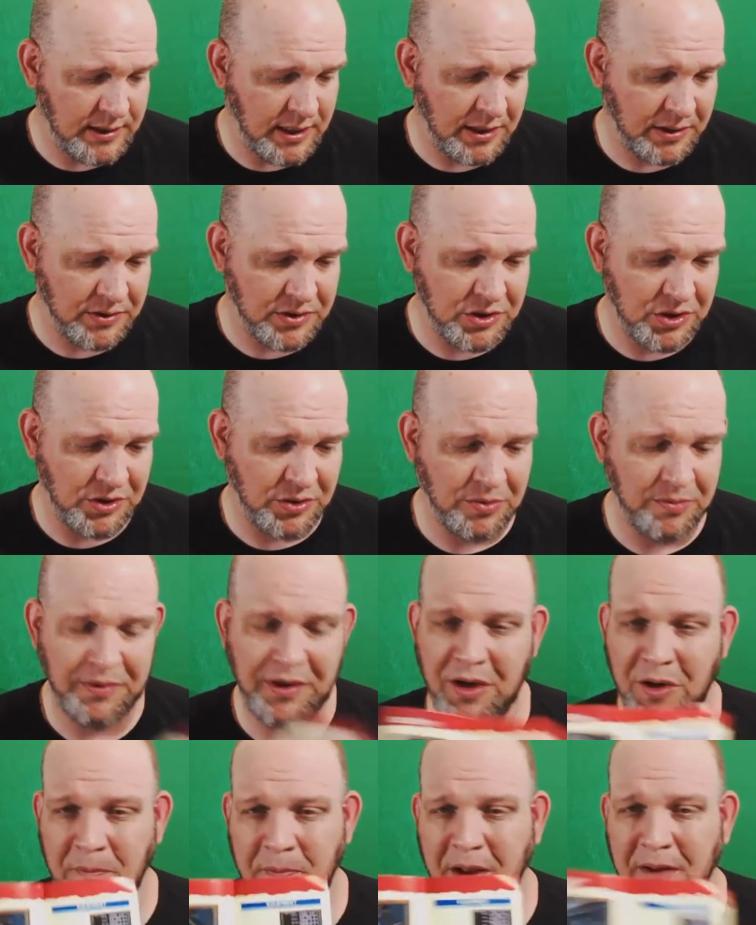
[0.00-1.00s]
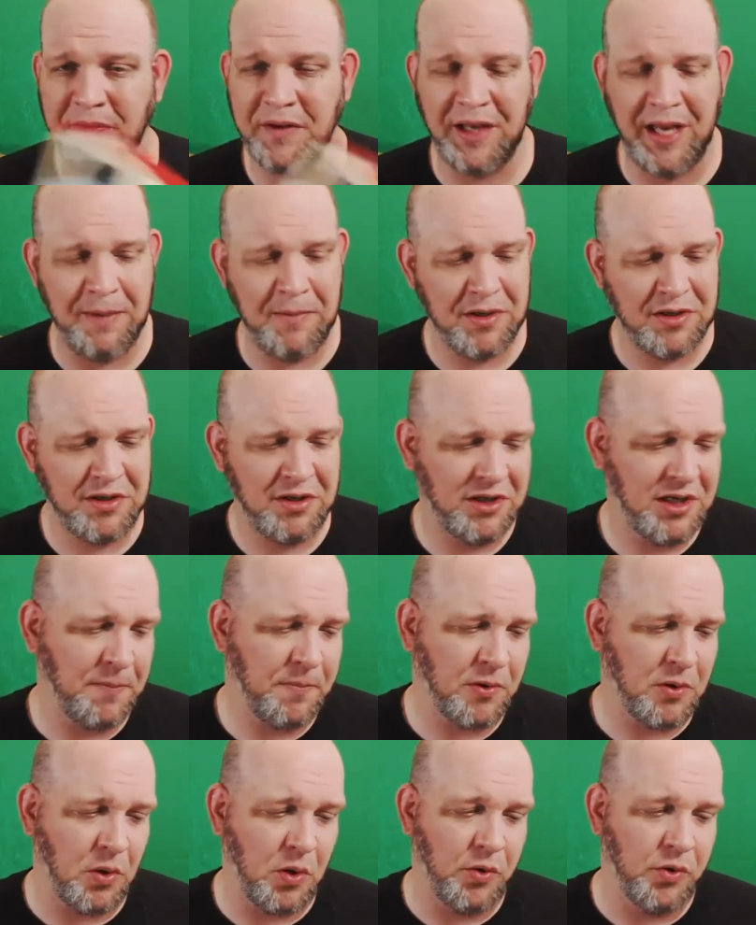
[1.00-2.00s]
Tells you, about the game. Your
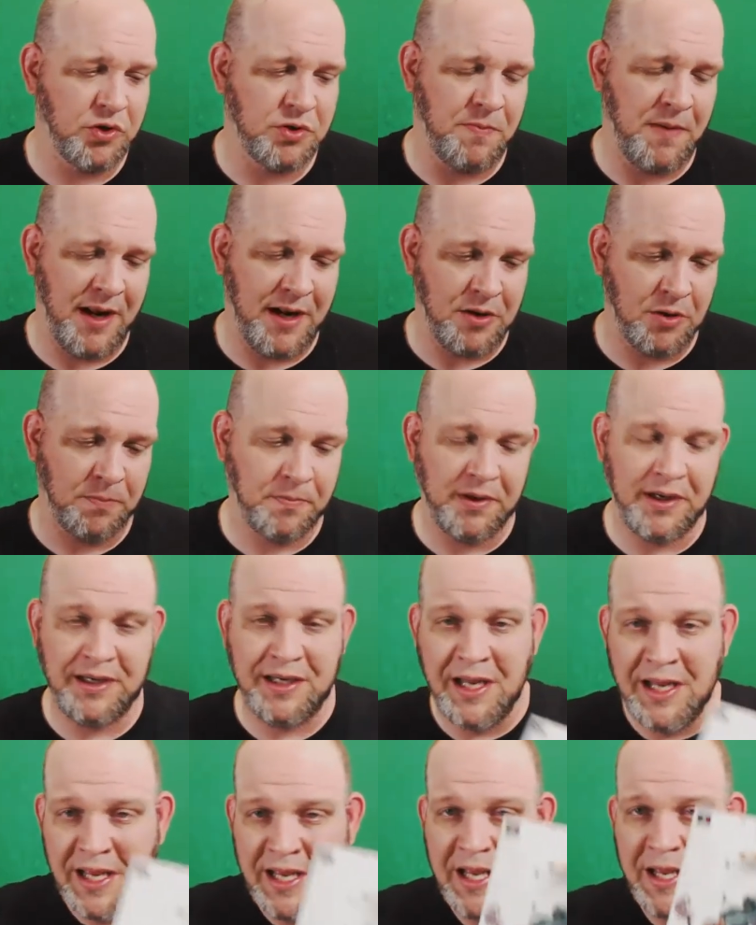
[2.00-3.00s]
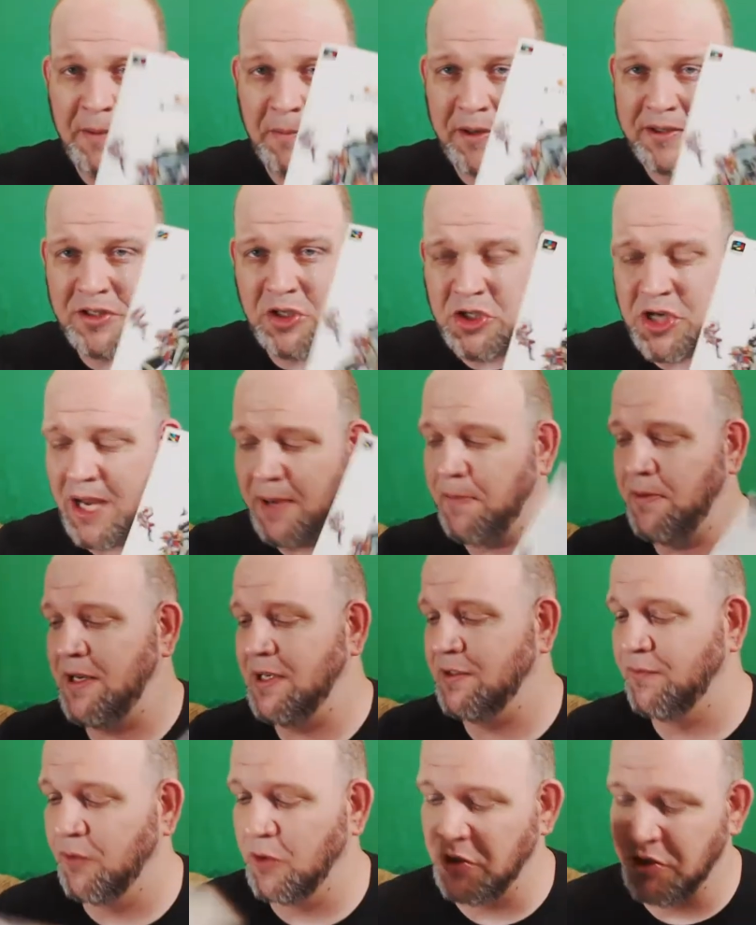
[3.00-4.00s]
typical owner's manual, but it's a
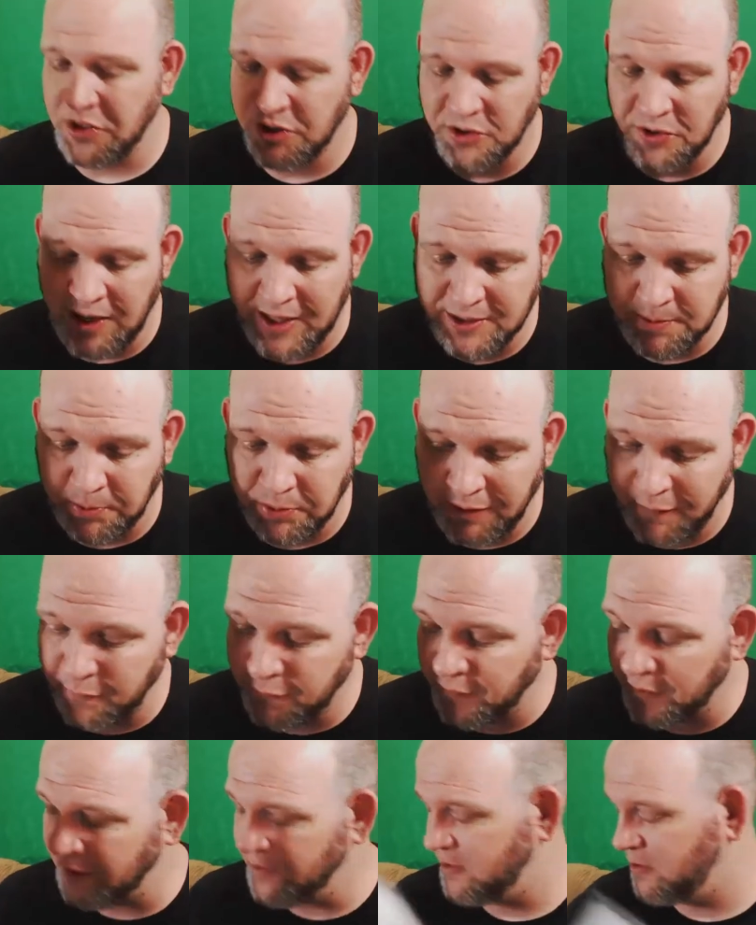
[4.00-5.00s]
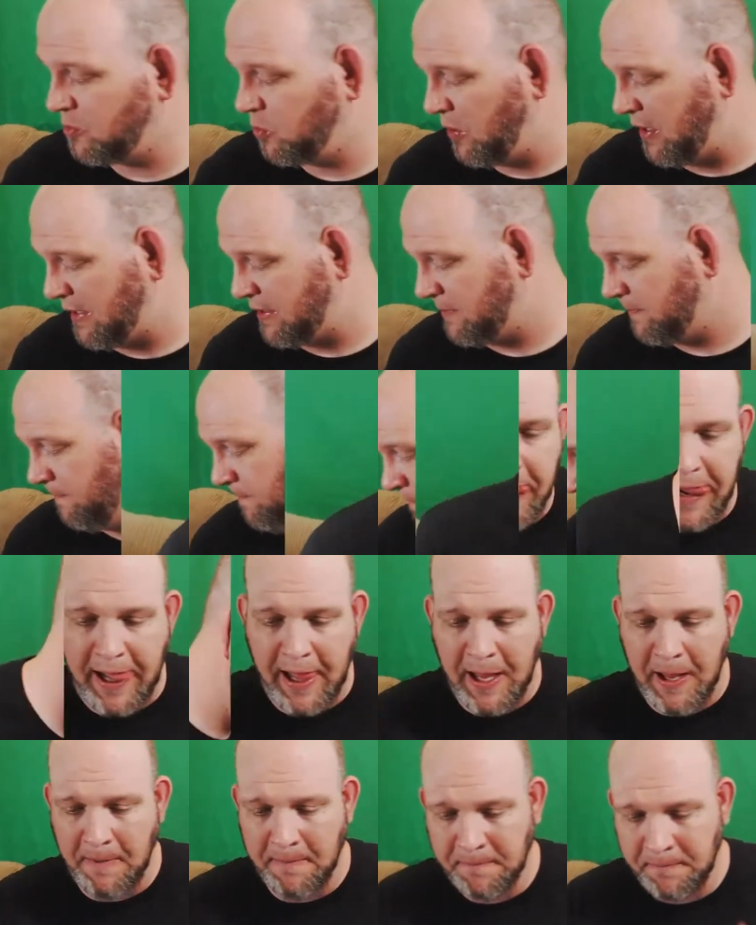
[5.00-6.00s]
Japanese version, so that's pretty freaking sweet.
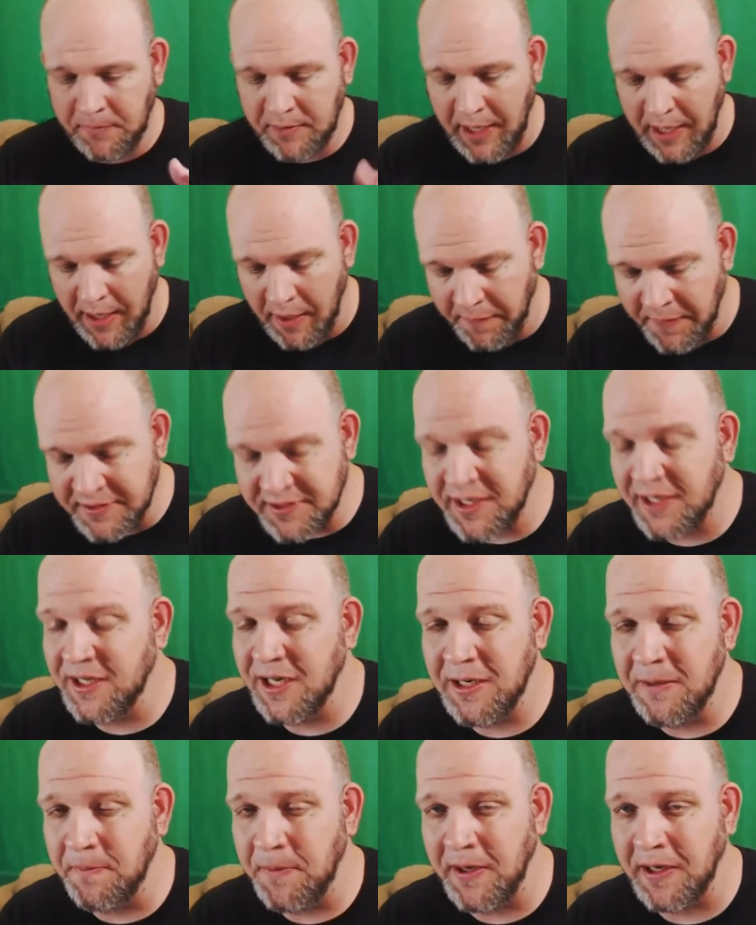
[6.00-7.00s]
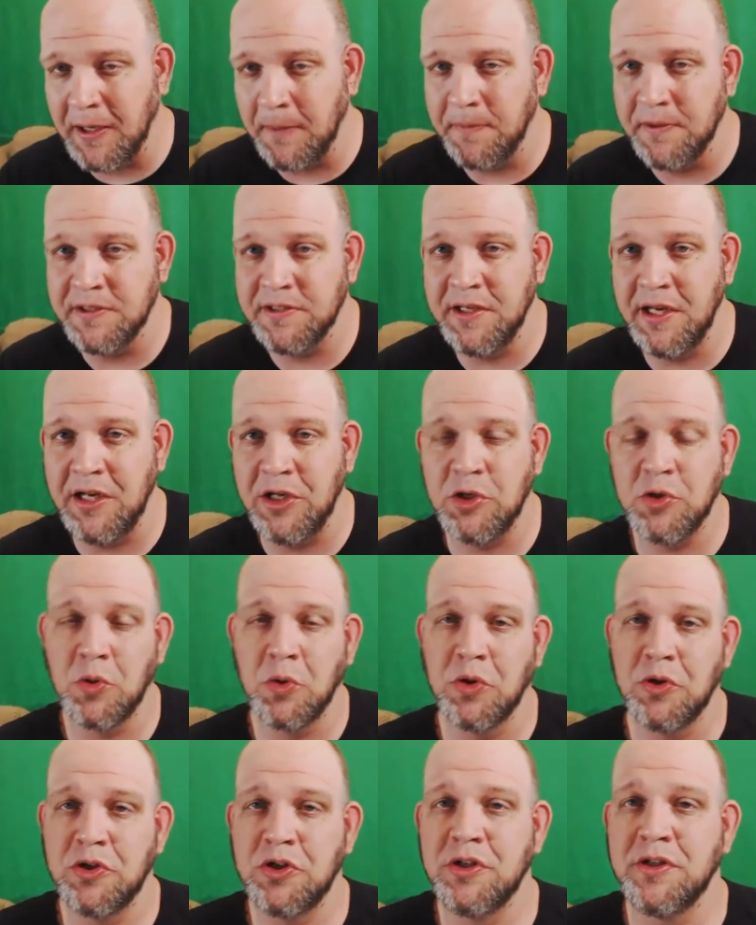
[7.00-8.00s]
Okay, now this I didn't pick up in St.
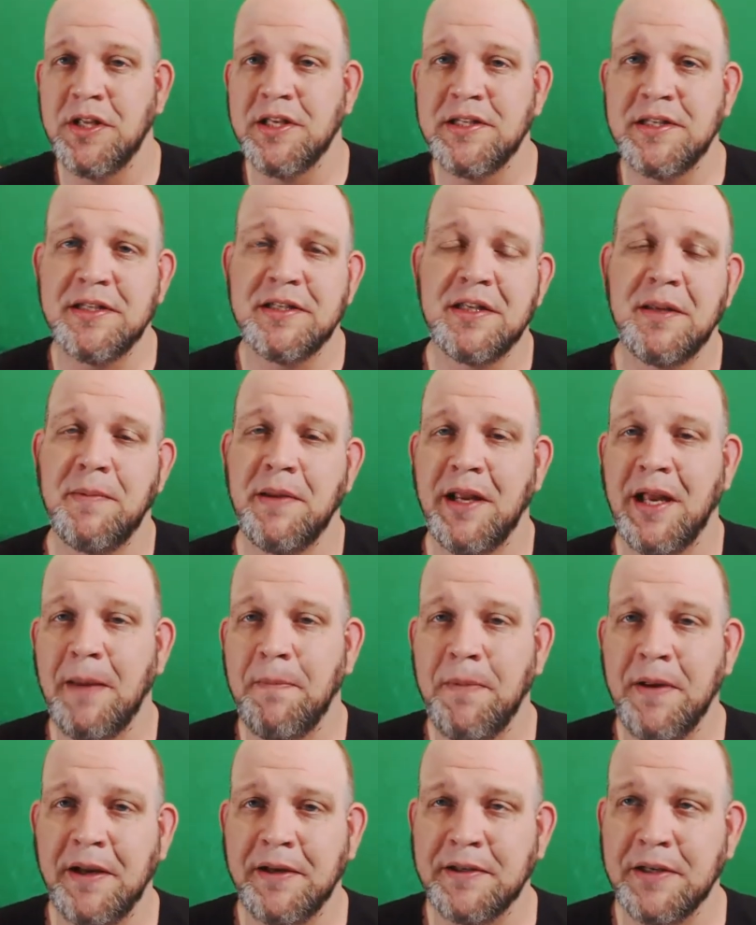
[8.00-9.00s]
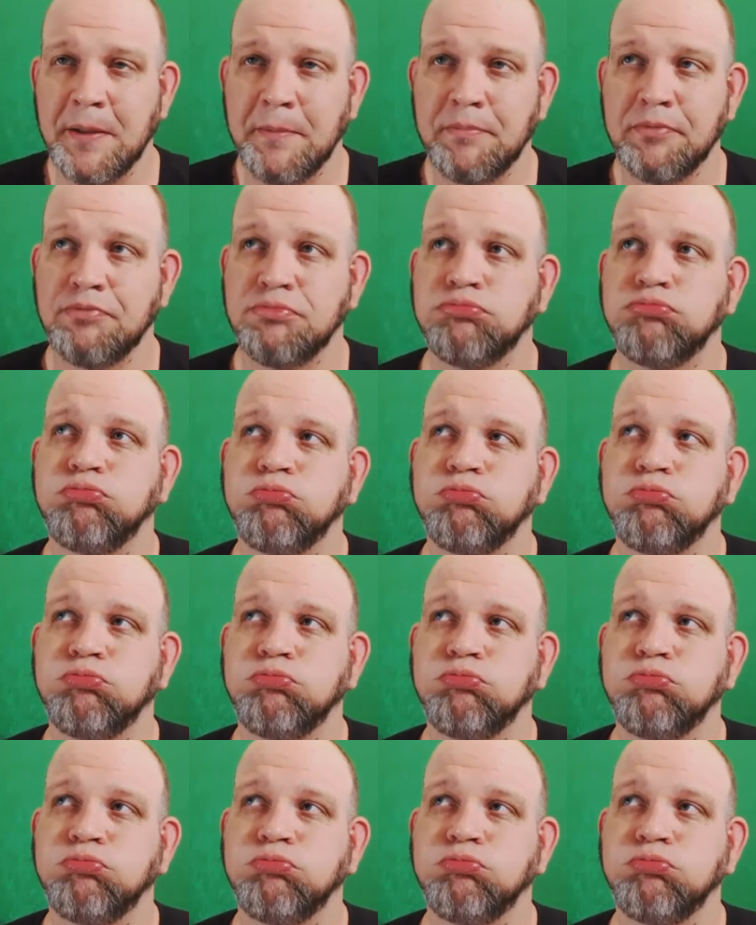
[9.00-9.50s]
George. This is something I picked up